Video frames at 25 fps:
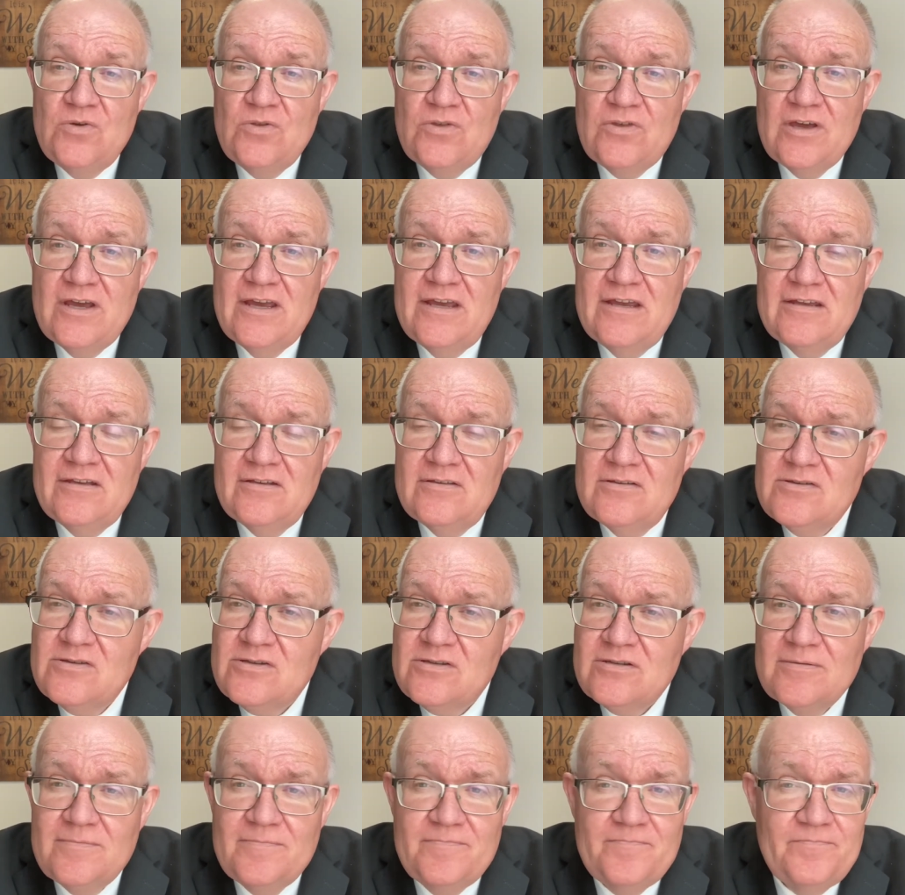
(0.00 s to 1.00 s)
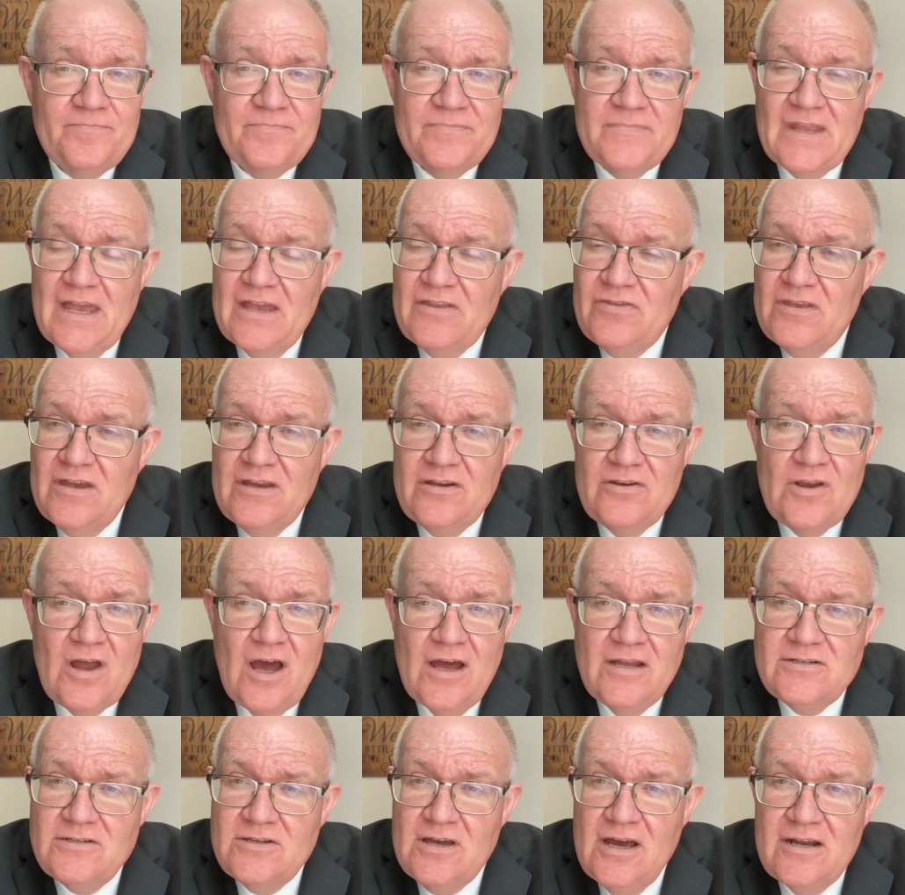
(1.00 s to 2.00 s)
things and then
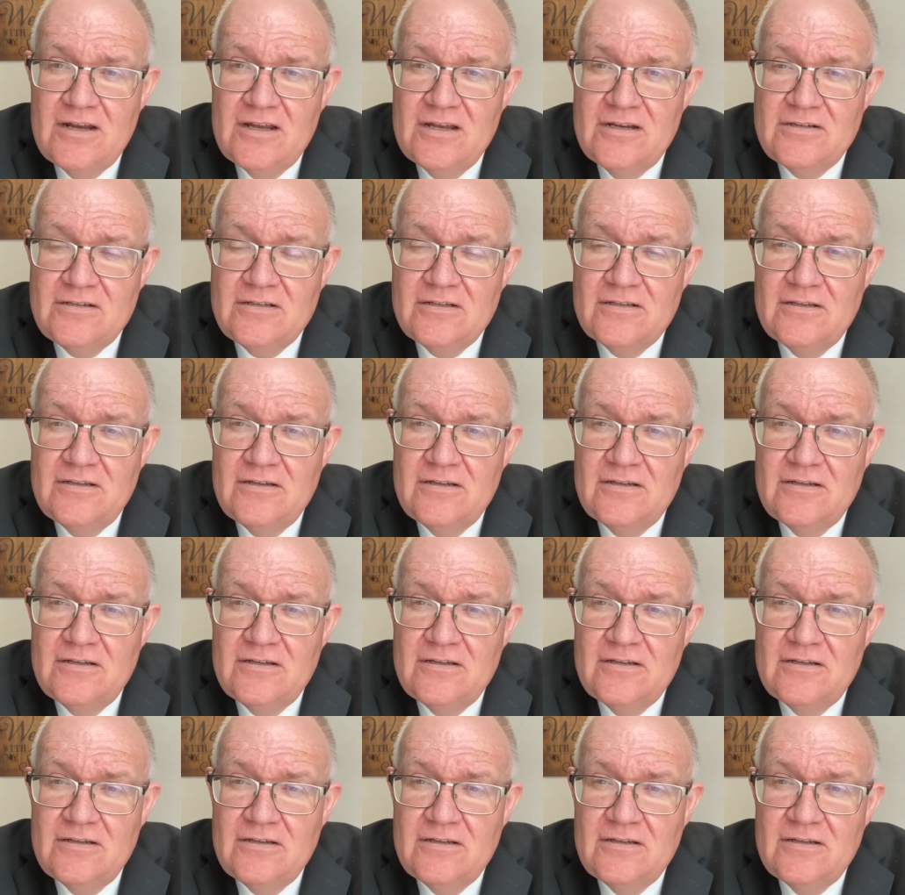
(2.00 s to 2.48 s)
not done it?